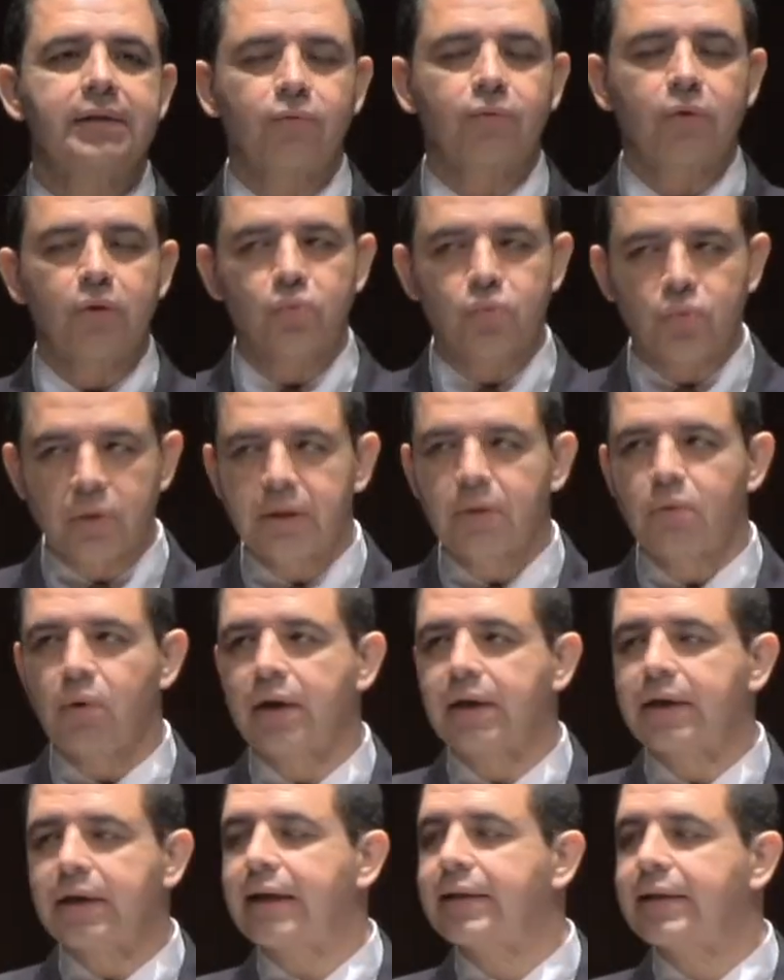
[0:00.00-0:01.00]
if we really
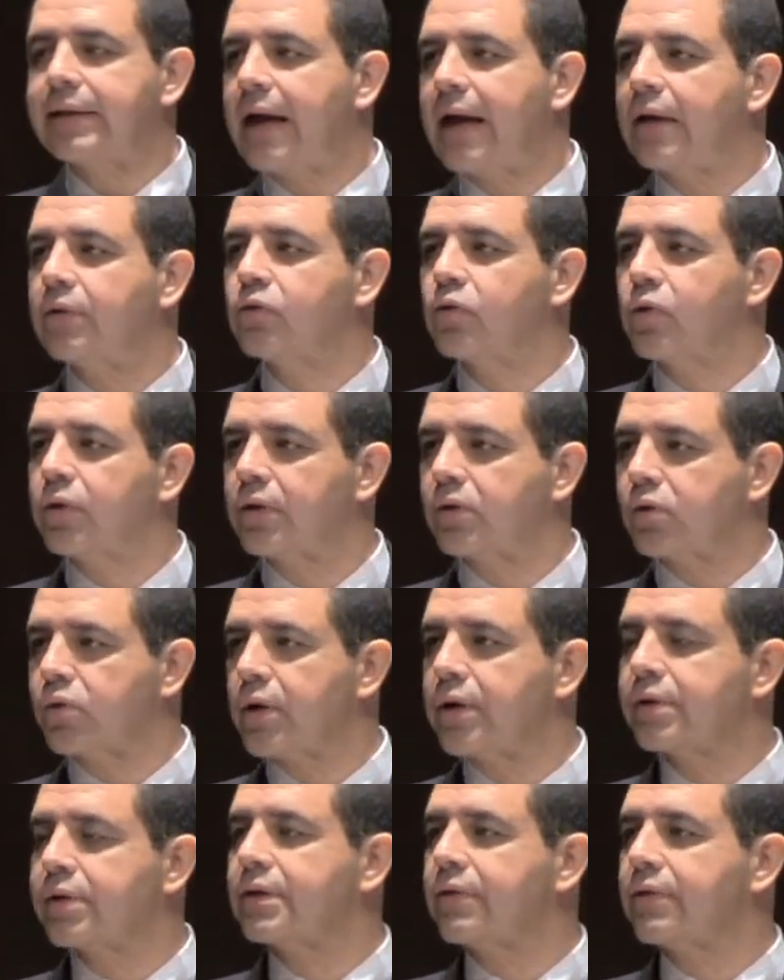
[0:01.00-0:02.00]
want to get down to the
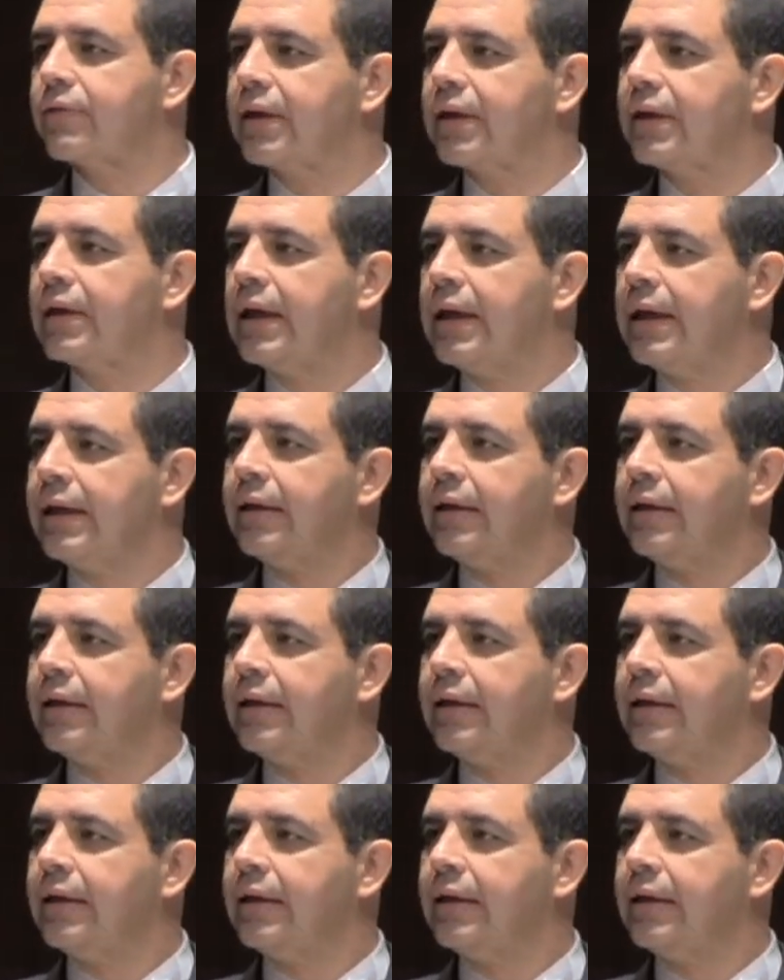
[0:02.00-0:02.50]
crux of the